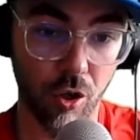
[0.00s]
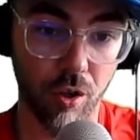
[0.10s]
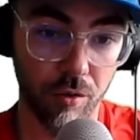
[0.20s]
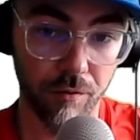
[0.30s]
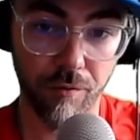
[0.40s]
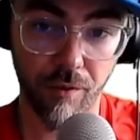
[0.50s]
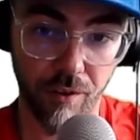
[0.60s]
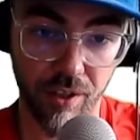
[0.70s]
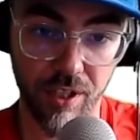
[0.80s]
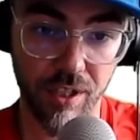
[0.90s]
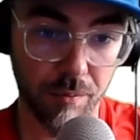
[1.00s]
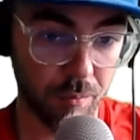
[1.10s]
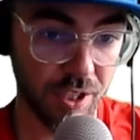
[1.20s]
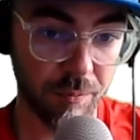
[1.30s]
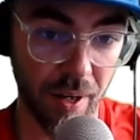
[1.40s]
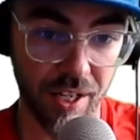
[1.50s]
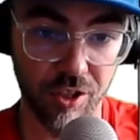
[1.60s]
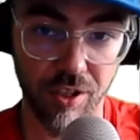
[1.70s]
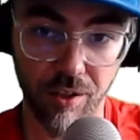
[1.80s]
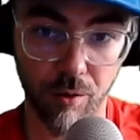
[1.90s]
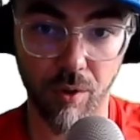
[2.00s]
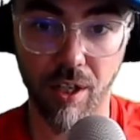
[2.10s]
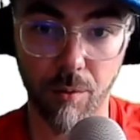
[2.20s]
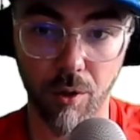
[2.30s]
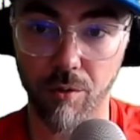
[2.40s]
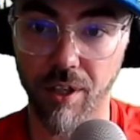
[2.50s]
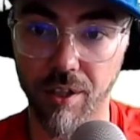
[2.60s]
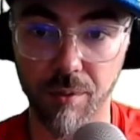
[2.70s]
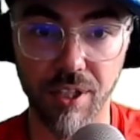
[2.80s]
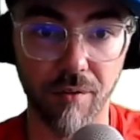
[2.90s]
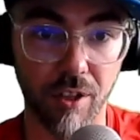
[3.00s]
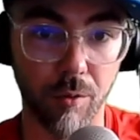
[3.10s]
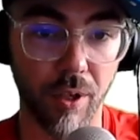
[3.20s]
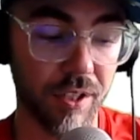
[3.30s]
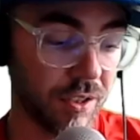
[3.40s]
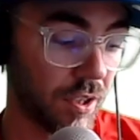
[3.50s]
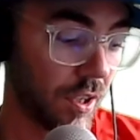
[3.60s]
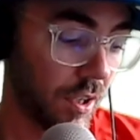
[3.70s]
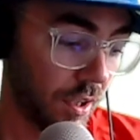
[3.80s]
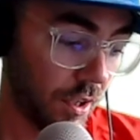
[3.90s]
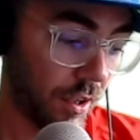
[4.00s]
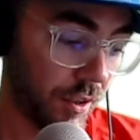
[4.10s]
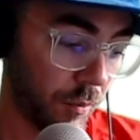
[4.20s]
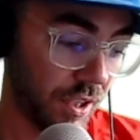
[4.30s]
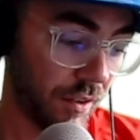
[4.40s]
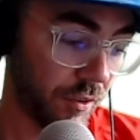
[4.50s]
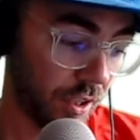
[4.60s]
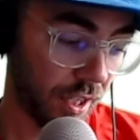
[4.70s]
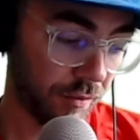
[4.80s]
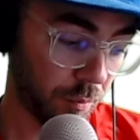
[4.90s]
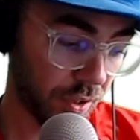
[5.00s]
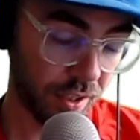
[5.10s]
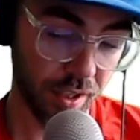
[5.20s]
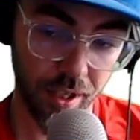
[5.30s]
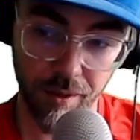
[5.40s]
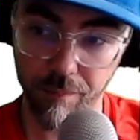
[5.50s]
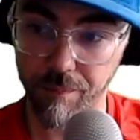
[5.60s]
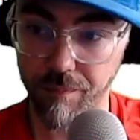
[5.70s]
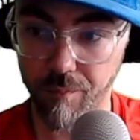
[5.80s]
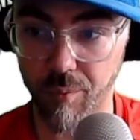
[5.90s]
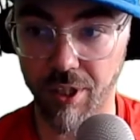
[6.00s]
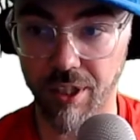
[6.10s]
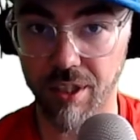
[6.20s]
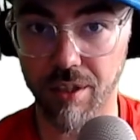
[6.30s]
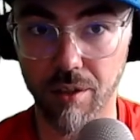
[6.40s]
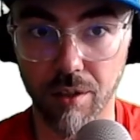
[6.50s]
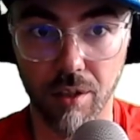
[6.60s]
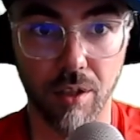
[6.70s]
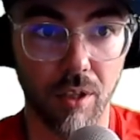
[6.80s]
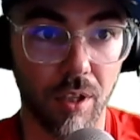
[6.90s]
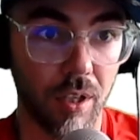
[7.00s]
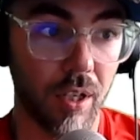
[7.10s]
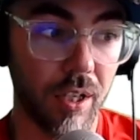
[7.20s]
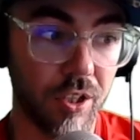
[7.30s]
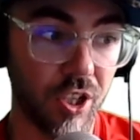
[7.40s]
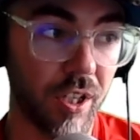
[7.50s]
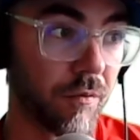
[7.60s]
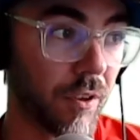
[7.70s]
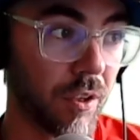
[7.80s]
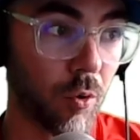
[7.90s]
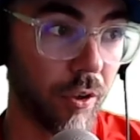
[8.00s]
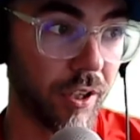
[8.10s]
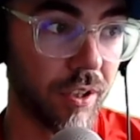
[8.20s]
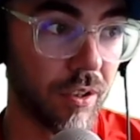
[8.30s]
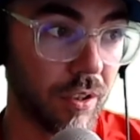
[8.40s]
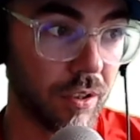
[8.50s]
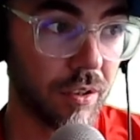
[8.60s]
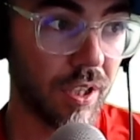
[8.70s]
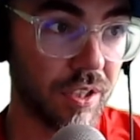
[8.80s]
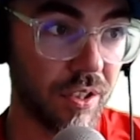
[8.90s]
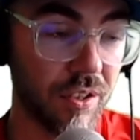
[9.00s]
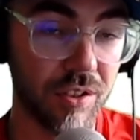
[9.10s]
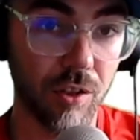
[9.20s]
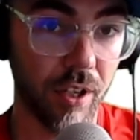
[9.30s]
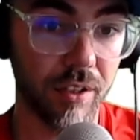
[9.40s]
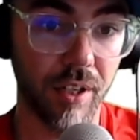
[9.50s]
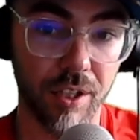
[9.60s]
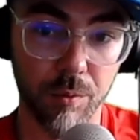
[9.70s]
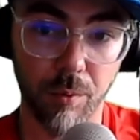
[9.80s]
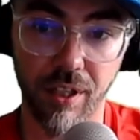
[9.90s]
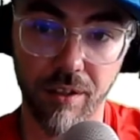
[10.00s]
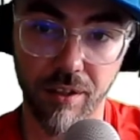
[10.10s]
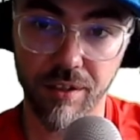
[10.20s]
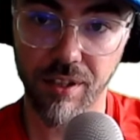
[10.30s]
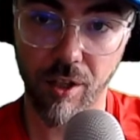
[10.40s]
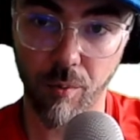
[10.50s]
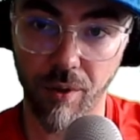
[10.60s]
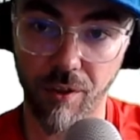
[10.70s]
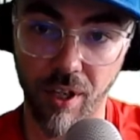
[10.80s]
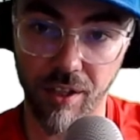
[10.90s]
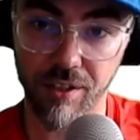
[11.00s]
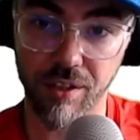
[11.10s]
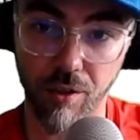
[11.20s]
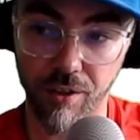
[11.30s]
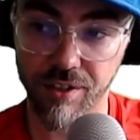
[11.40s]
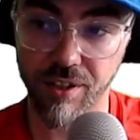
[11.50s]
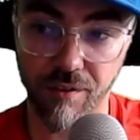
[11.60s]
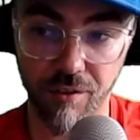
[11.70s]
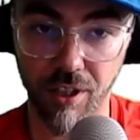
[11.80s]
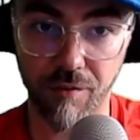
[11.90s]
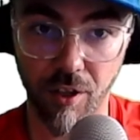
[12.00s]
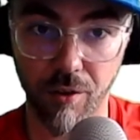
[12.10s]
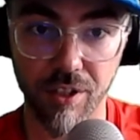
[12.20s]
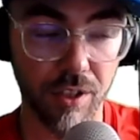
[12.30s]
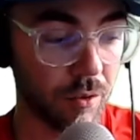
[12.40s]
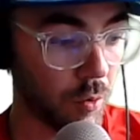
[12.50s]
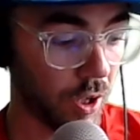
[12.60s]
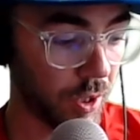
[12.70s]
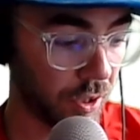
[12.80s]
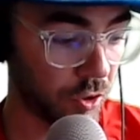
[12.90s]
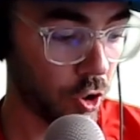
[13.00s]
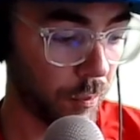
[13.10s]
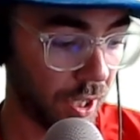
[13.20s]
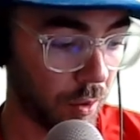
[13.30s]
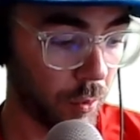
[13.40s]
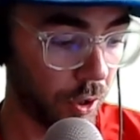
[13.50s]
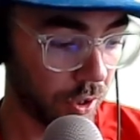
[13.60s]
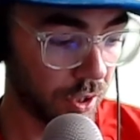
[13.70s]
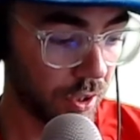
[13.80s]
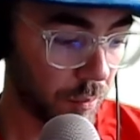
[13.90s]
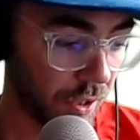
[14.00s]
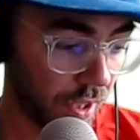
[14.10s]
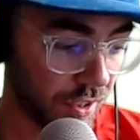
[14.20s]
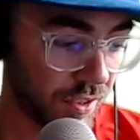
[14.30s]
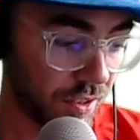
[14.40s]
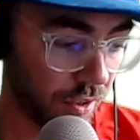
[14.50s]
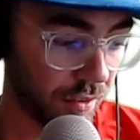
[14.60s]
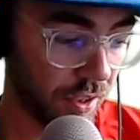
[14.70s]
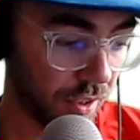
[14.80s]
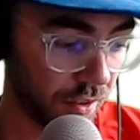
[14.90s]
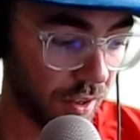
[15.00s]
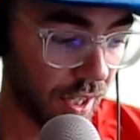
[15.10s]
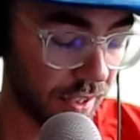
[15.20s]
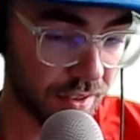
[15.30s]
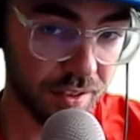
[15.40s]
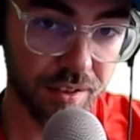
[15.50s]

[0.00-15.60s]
of the mismatch in the ruck while Grundy was having a rest. I think we're definitely going to have to bring in a Jacob Van Rooyen into the side next week to help with that. I did notice in the VFL he did quite a bit of chop-out work. But yeah, I just don't think that